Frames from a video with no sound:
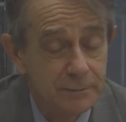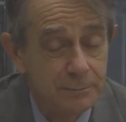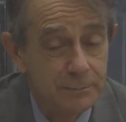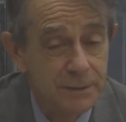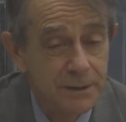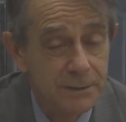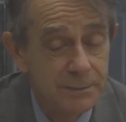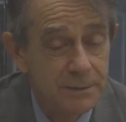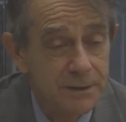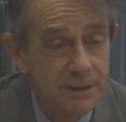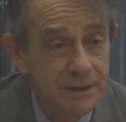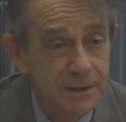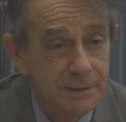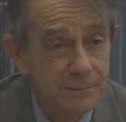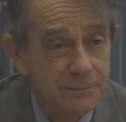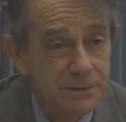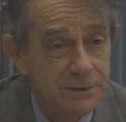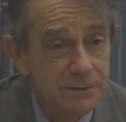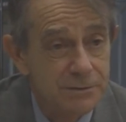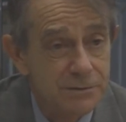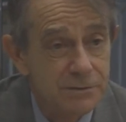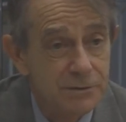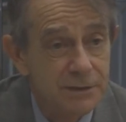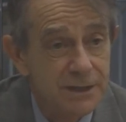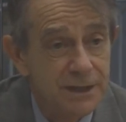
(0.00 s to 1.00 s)
BPM
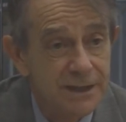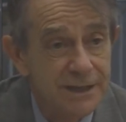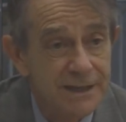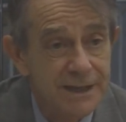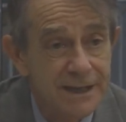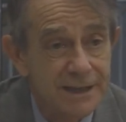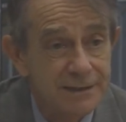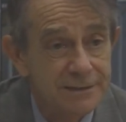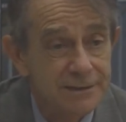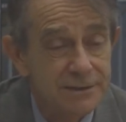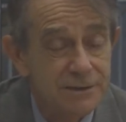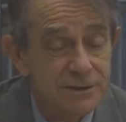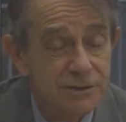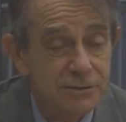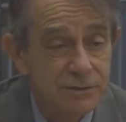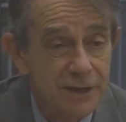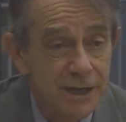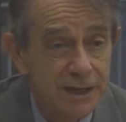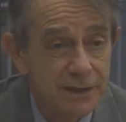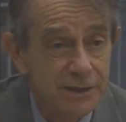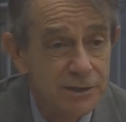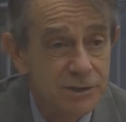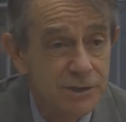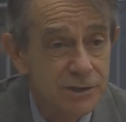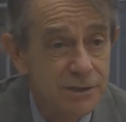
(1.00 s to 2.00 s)
to sort of connect the
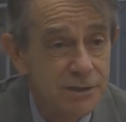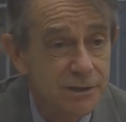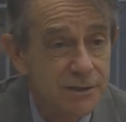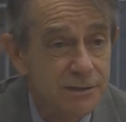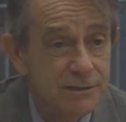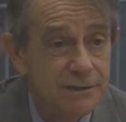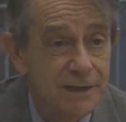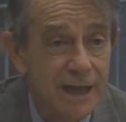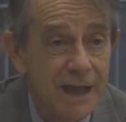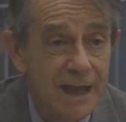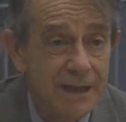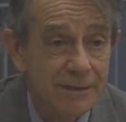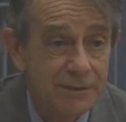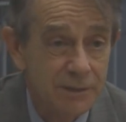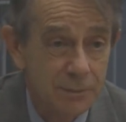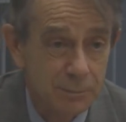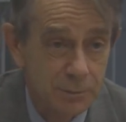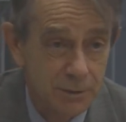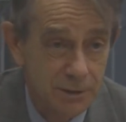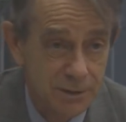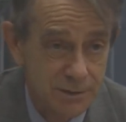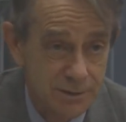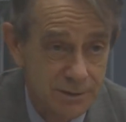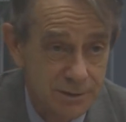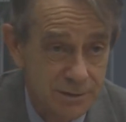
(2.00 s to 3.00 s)
strategy and the
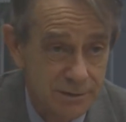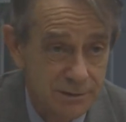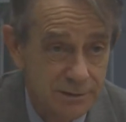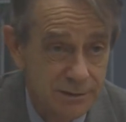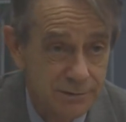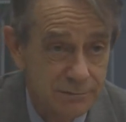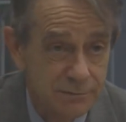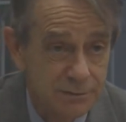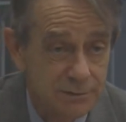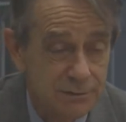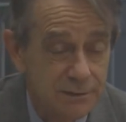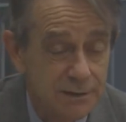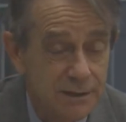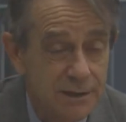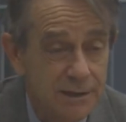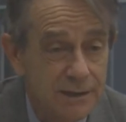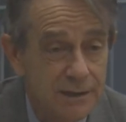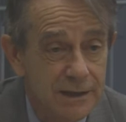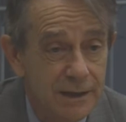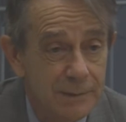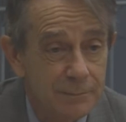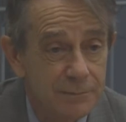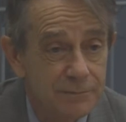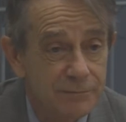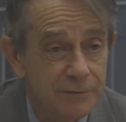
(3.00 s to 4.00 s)
process level
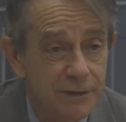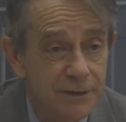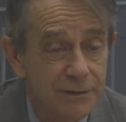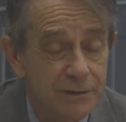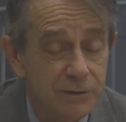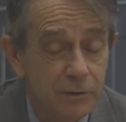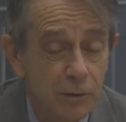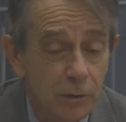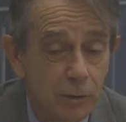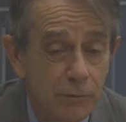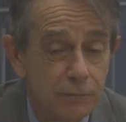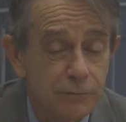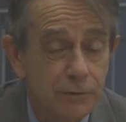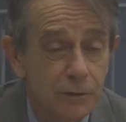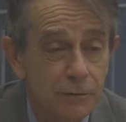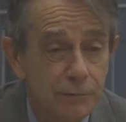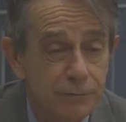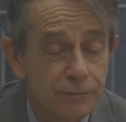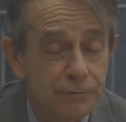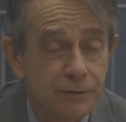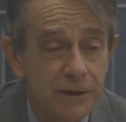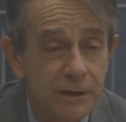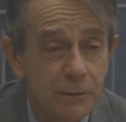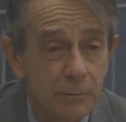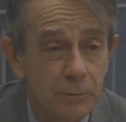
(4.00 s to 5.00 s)
and provide the overall
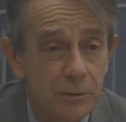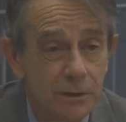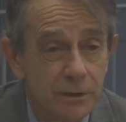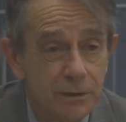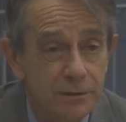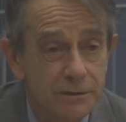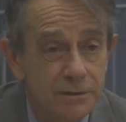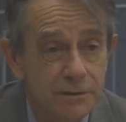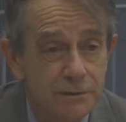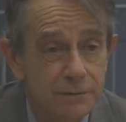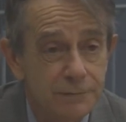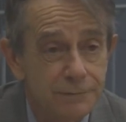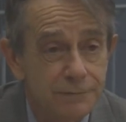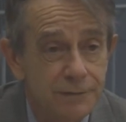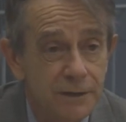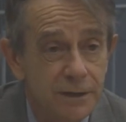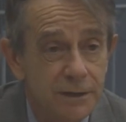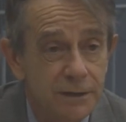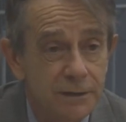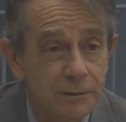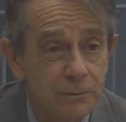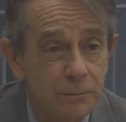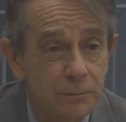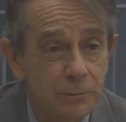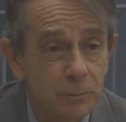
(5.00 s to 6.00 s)
framework to
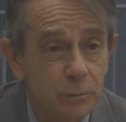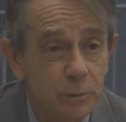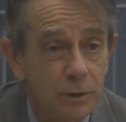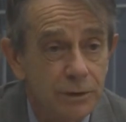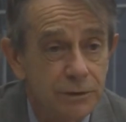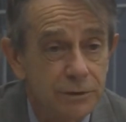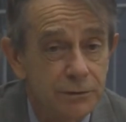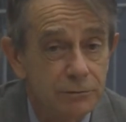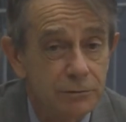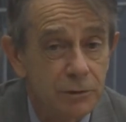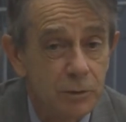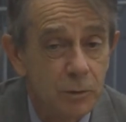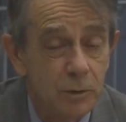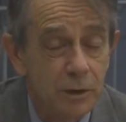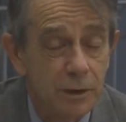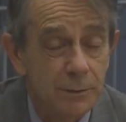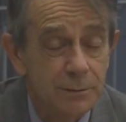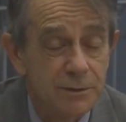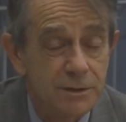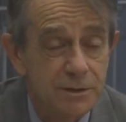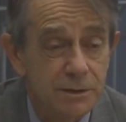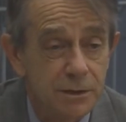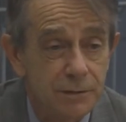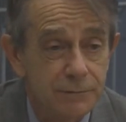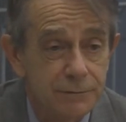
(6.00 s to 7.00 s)
define what the
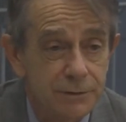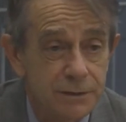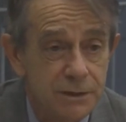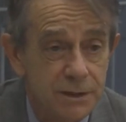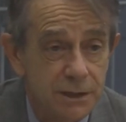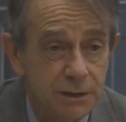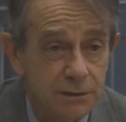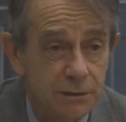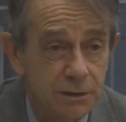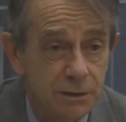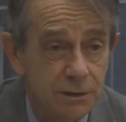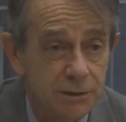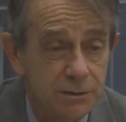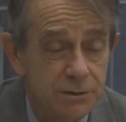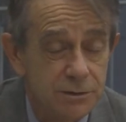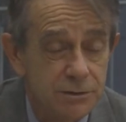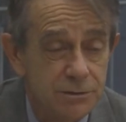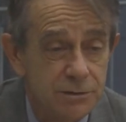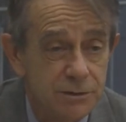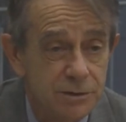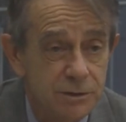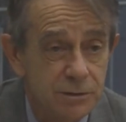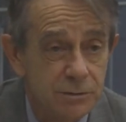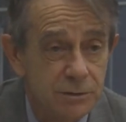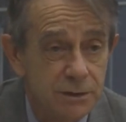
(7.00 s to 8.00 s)
requirements are for technology
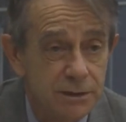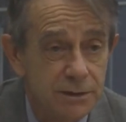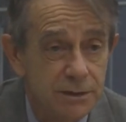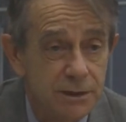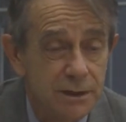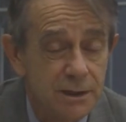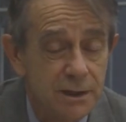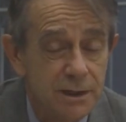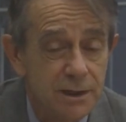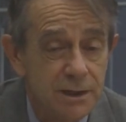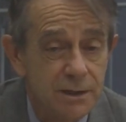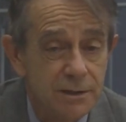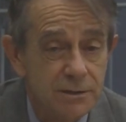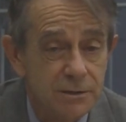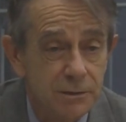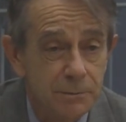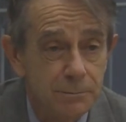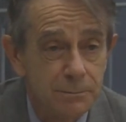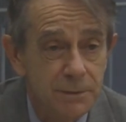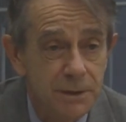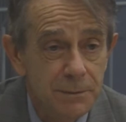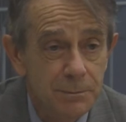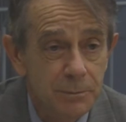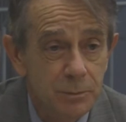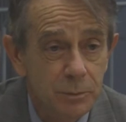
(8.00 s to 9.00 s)
and so on. So
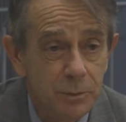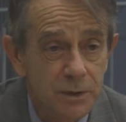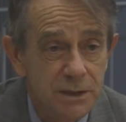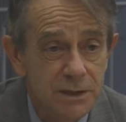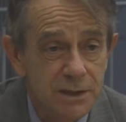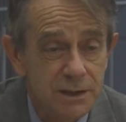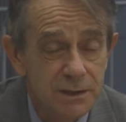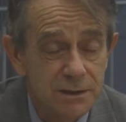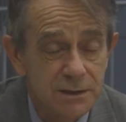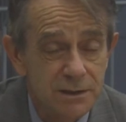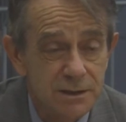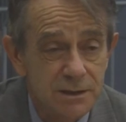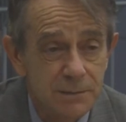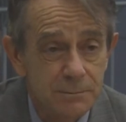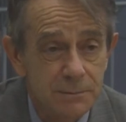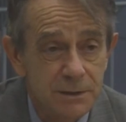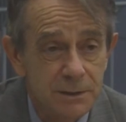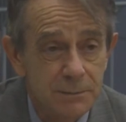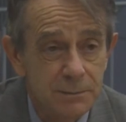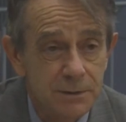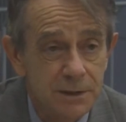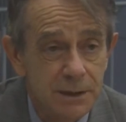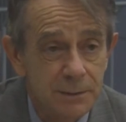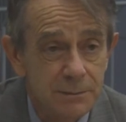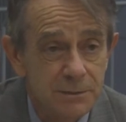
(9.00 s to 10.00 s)
we tend to see
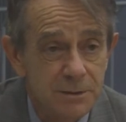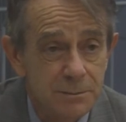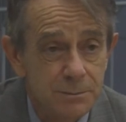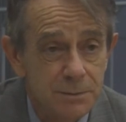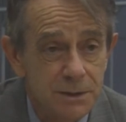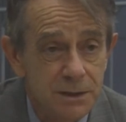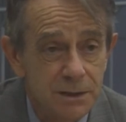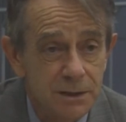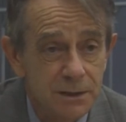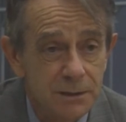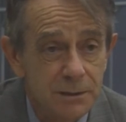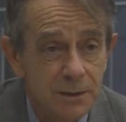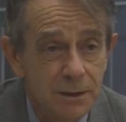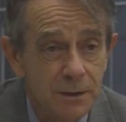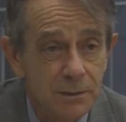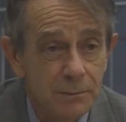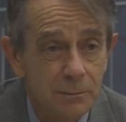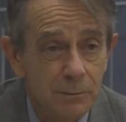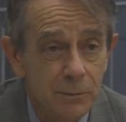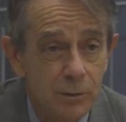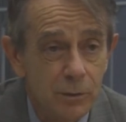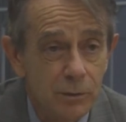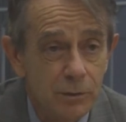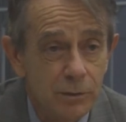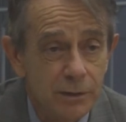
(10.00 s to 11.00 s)
BPM as being
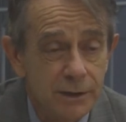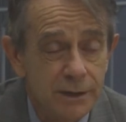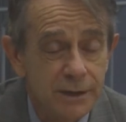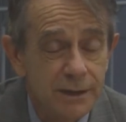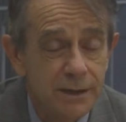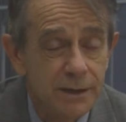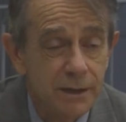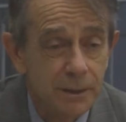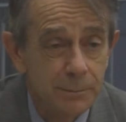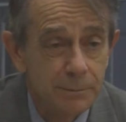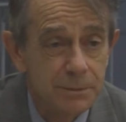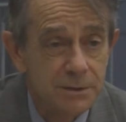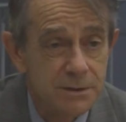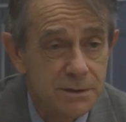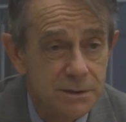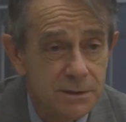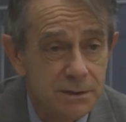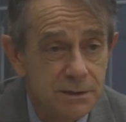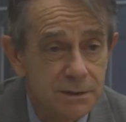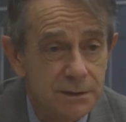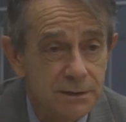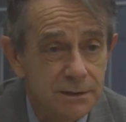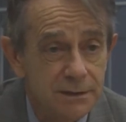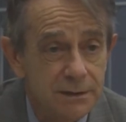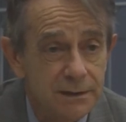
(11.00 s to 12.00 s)
more
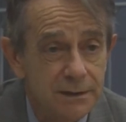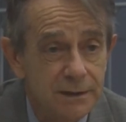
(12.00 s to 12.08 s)
encompassing